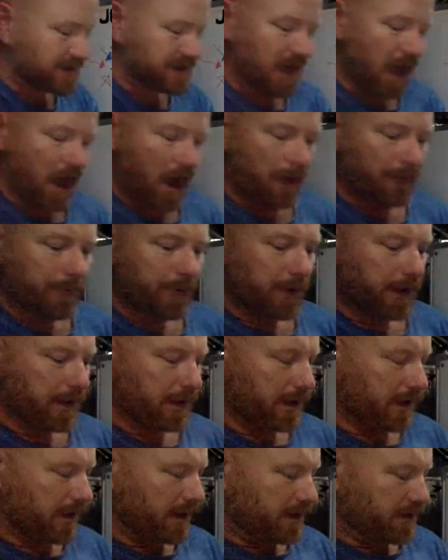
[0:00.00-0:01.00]
up
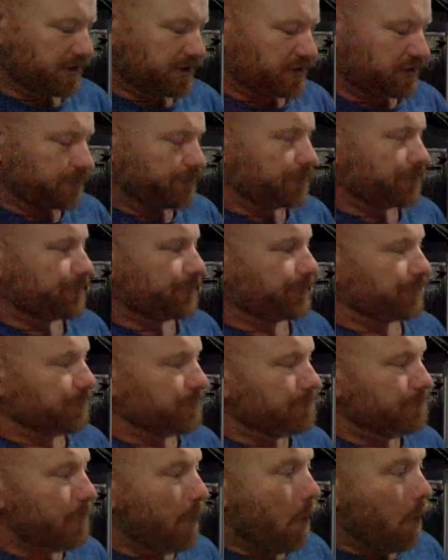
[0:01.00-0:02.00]

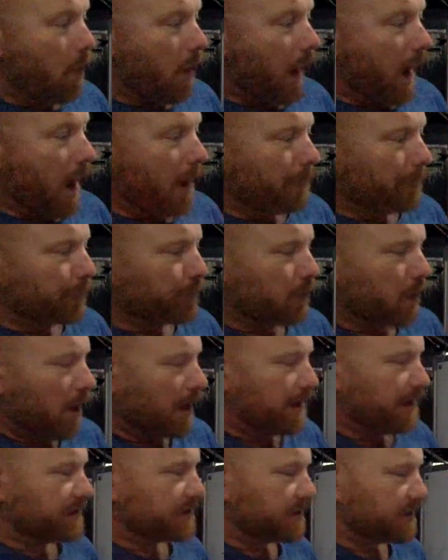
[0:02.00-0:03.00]
more
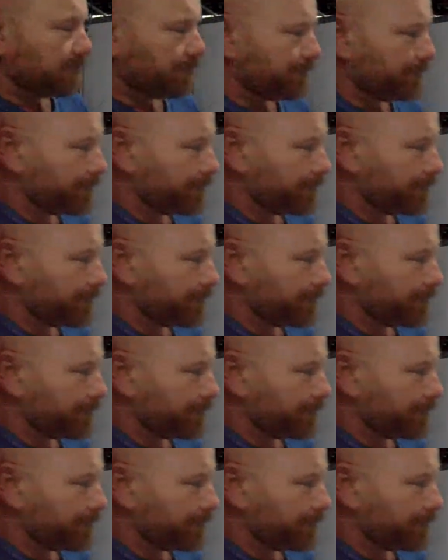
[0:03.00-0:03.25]
upright.